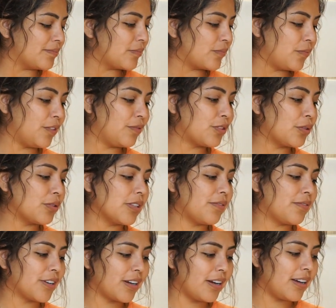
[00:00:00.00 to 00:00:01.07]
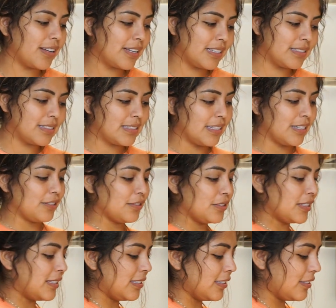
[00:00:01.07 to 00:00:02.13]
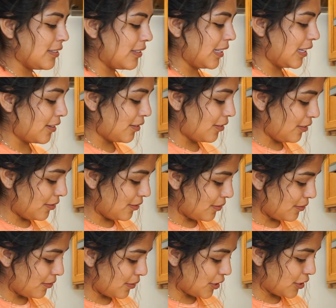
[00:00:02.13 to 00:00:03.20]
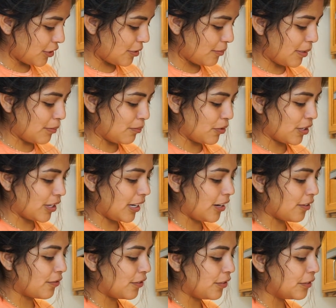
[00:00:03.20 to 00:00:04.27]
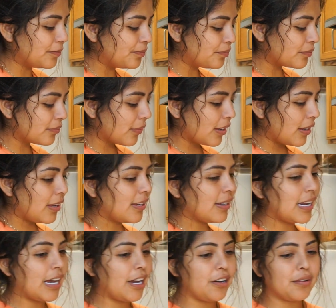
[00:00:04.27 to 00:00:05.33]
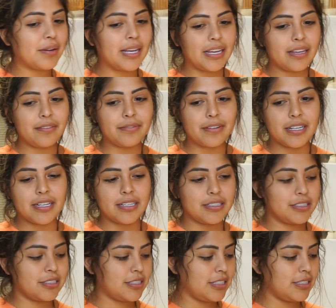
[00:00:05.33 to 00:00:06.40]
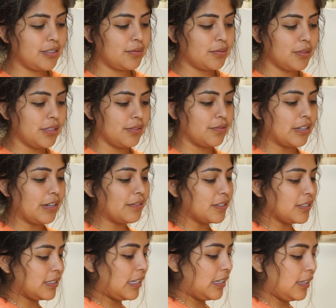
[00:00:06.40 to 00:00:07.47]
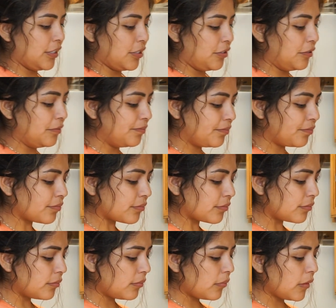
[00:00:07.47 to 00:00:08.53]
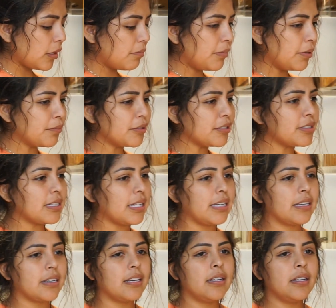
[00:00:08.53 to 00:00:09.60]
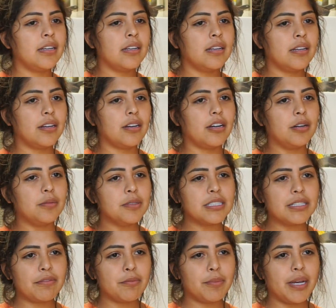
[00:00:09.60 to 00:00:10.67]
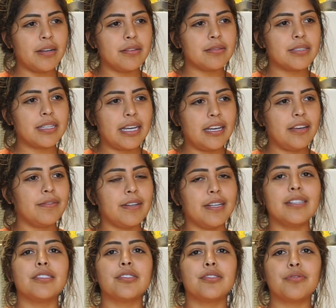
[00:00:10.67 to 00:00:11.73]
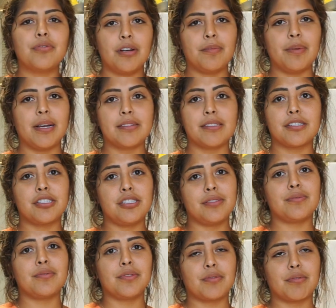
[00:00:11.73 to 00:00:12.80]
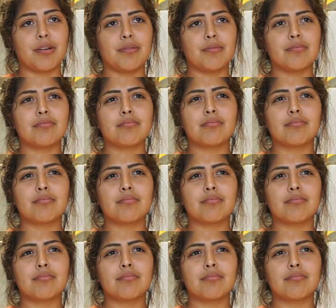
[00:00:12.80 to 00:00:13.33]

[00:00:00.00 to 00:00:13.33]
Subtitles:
We totally forgot he's little still. Like, we should have been more careful. Now Heifa, she will forever stay little. Bumper is like almost 7 pounds. Heifa is 12 pounds and she's full grown.